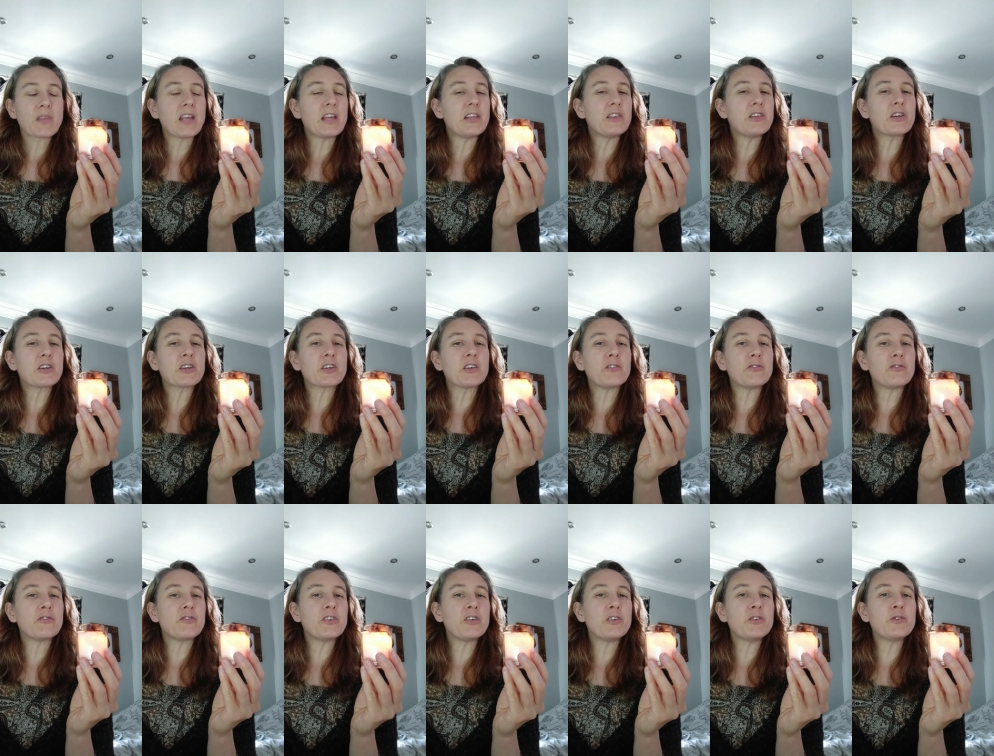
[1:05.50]
in the
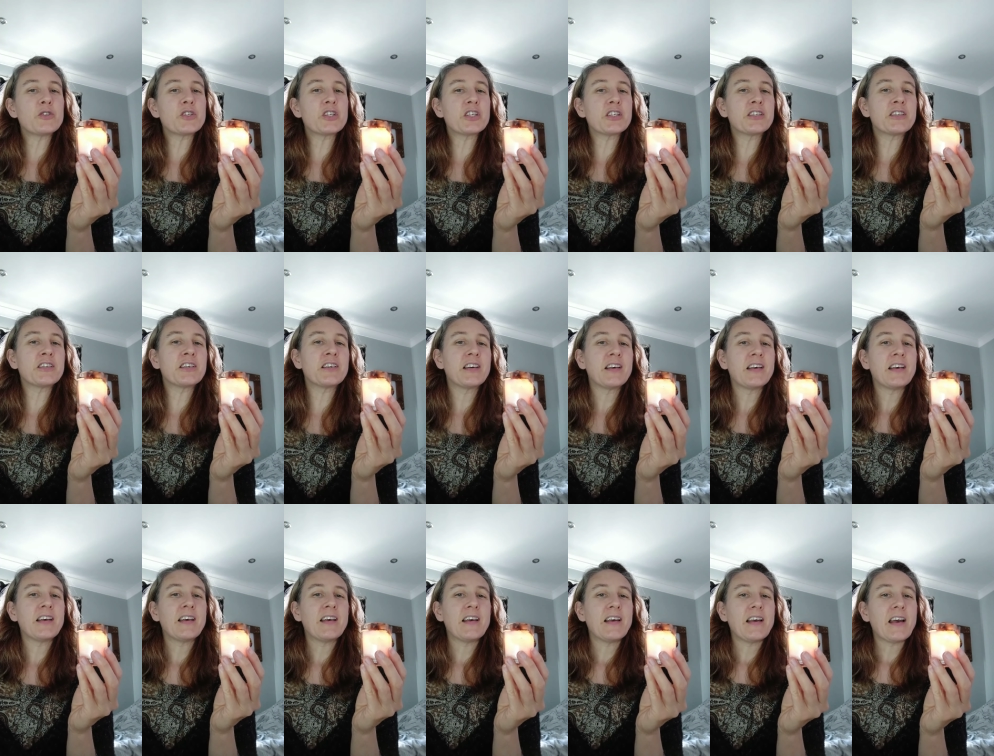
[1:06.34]
confusion
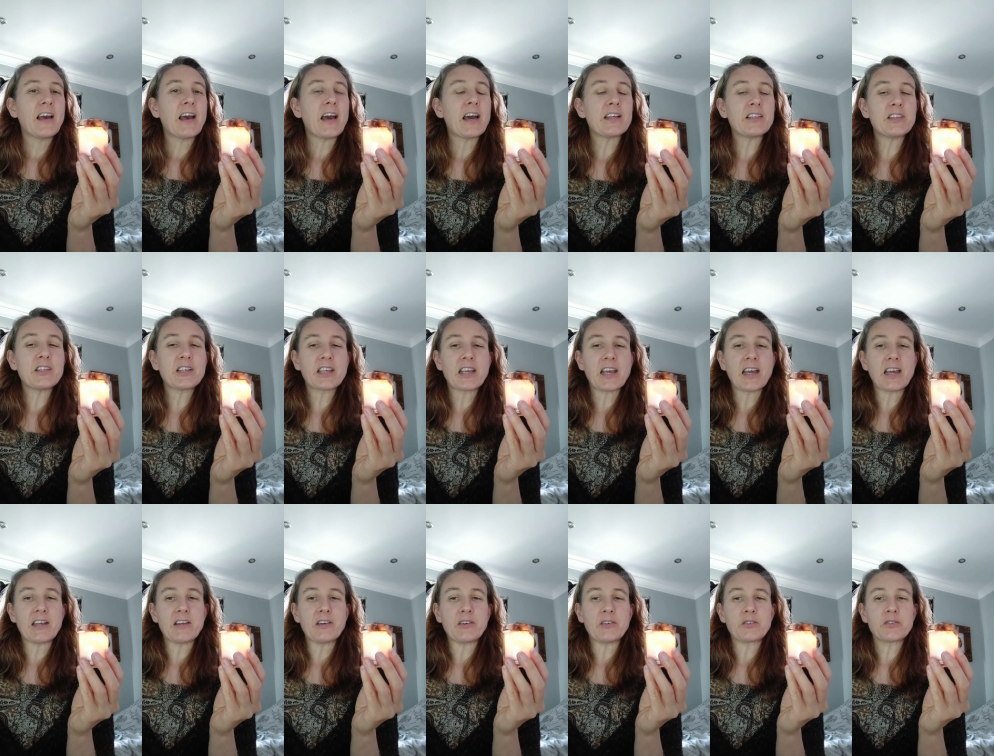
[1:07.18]
and the
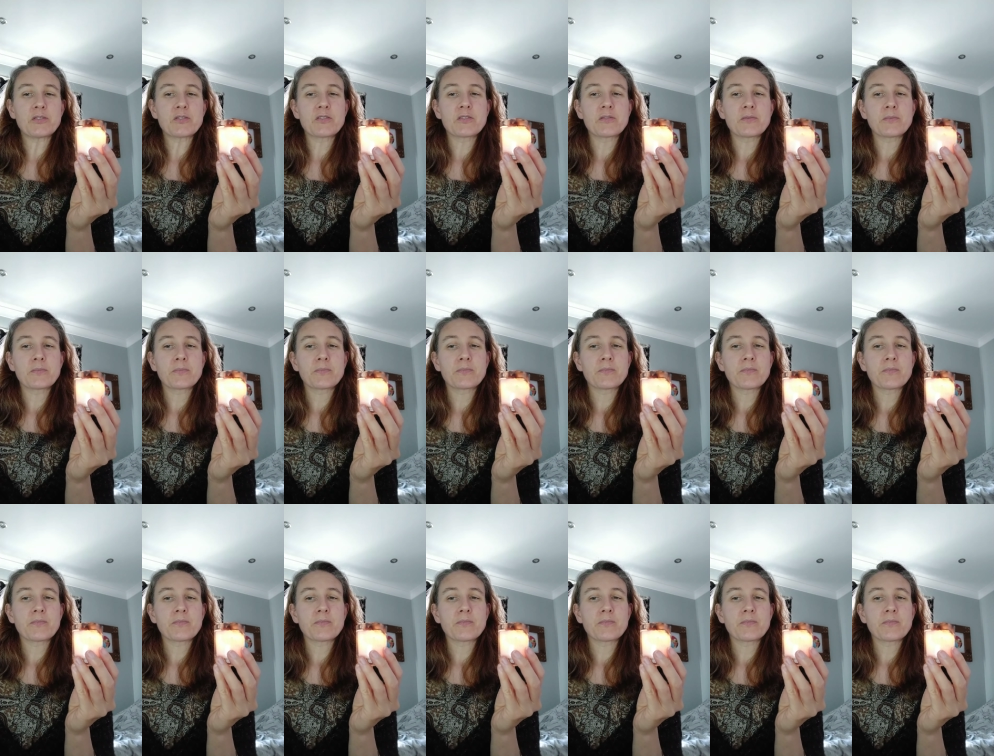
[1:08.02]
chaos.